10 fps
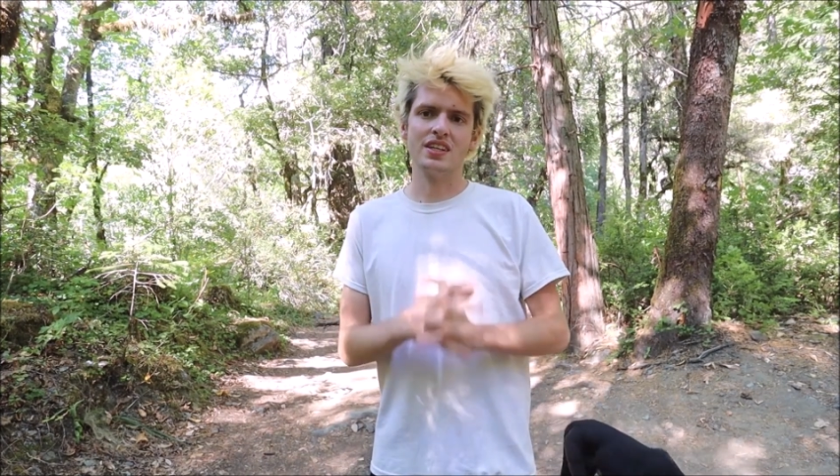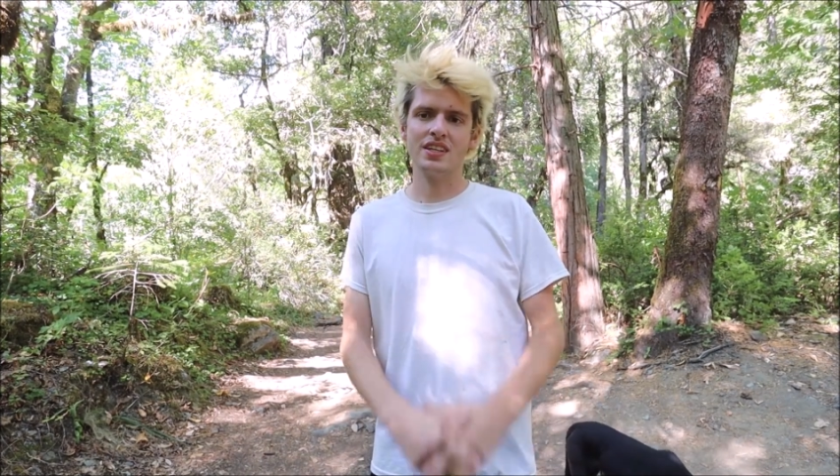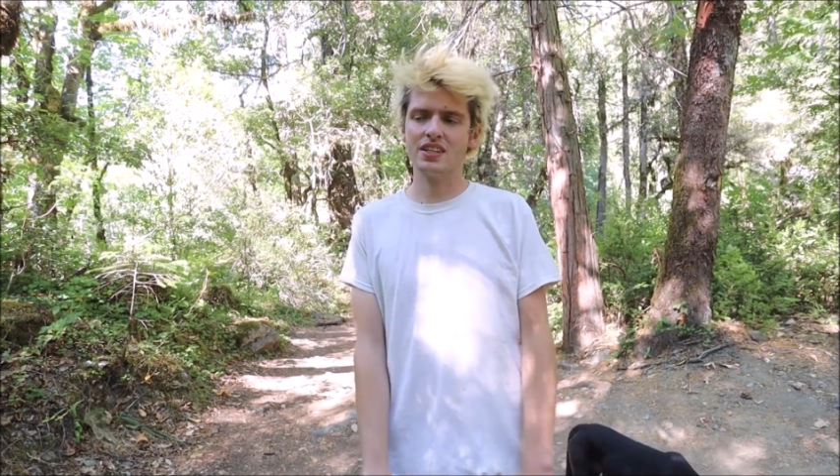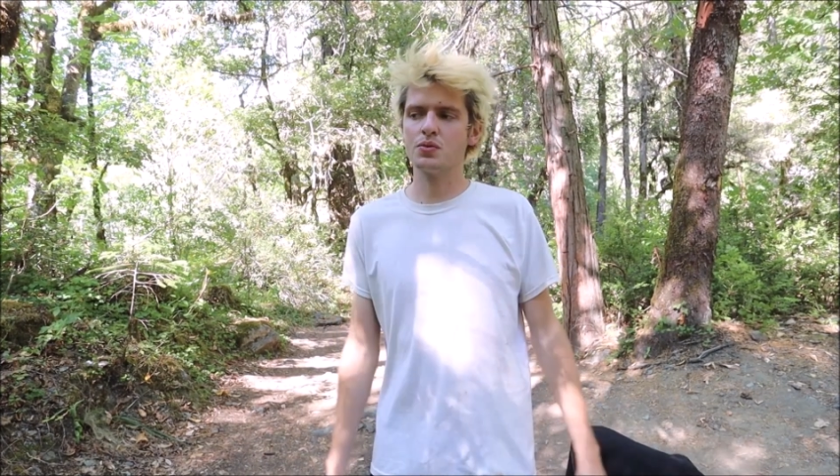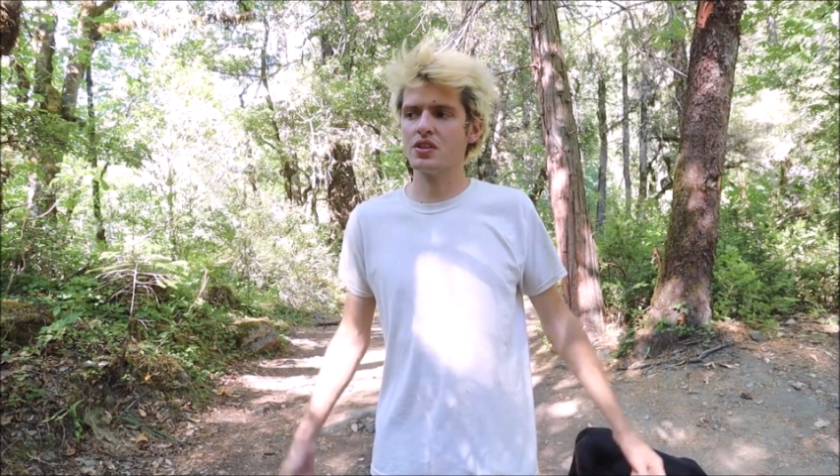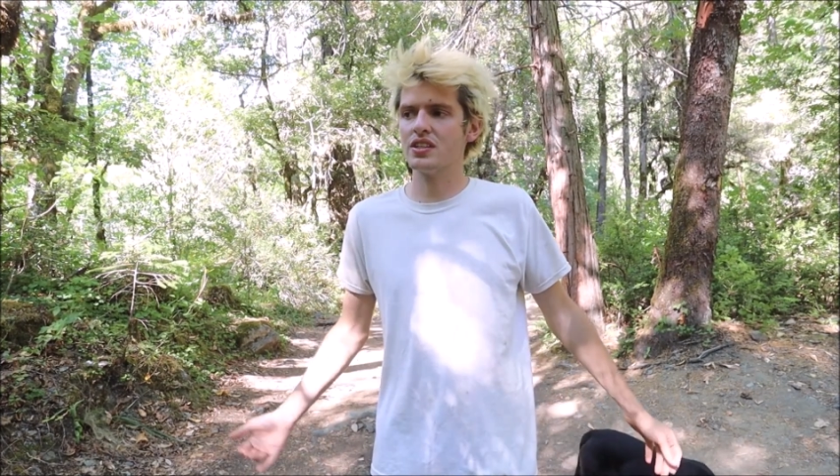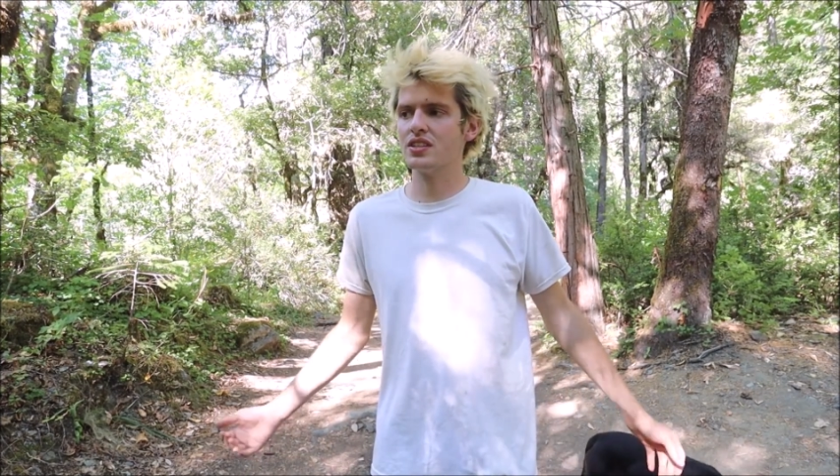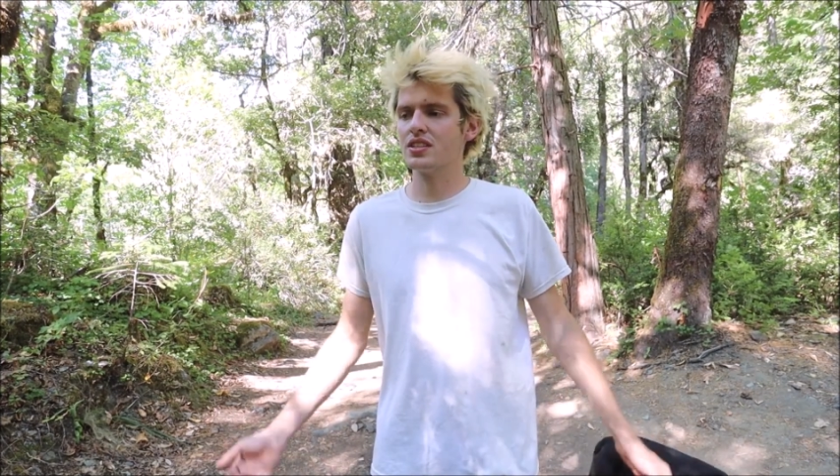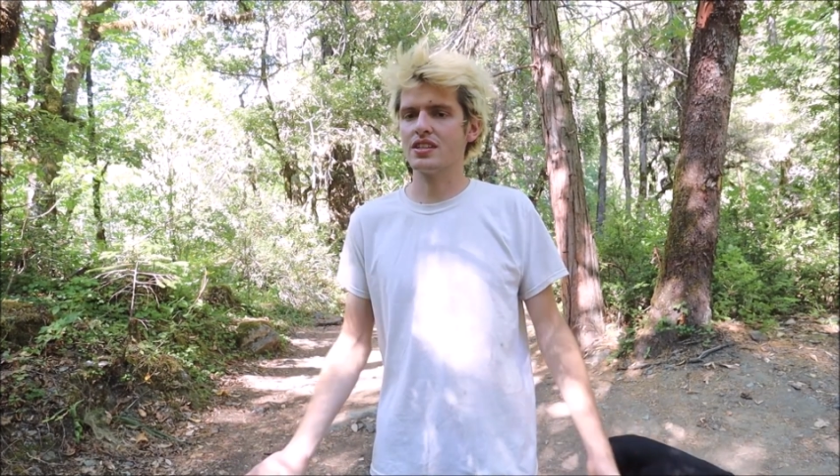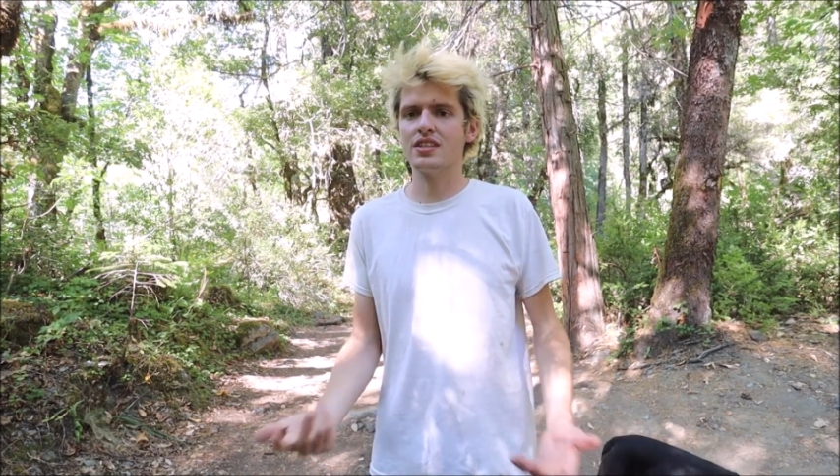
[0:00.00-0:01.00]
it is what it
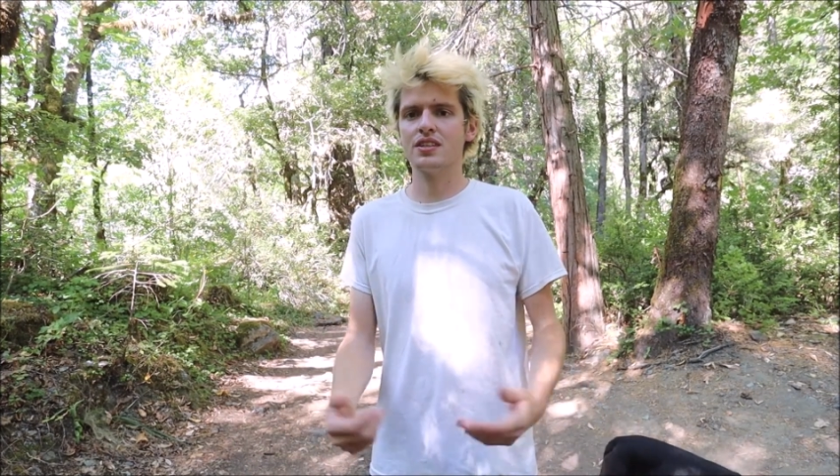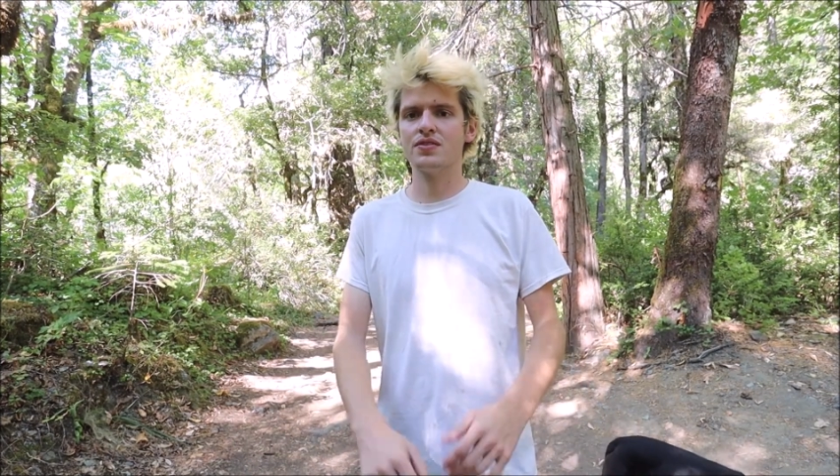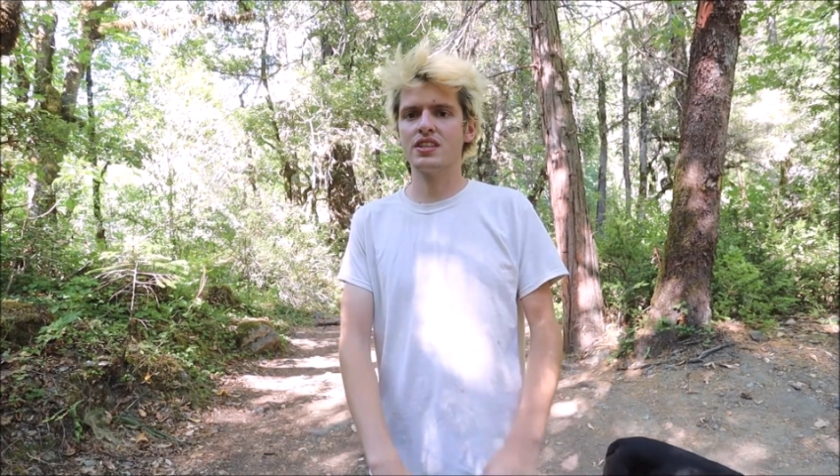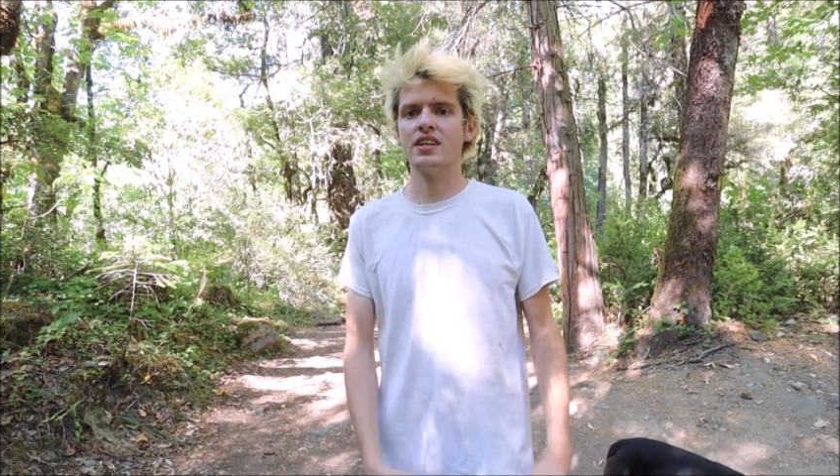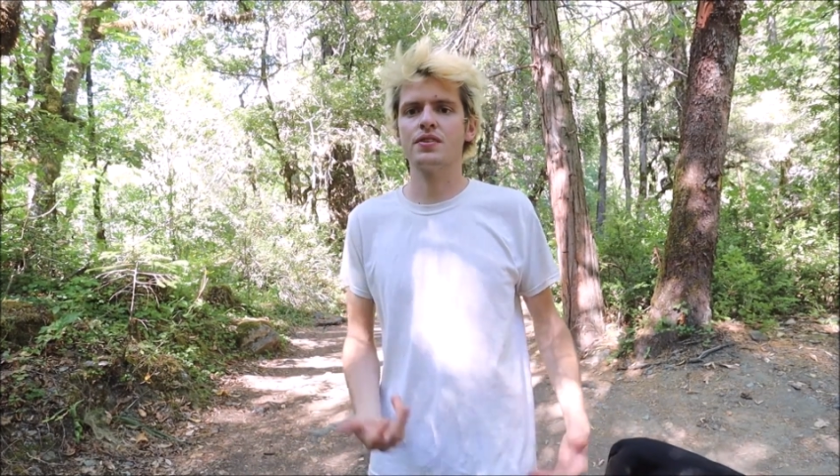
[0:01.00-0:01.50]
is at the end of the day.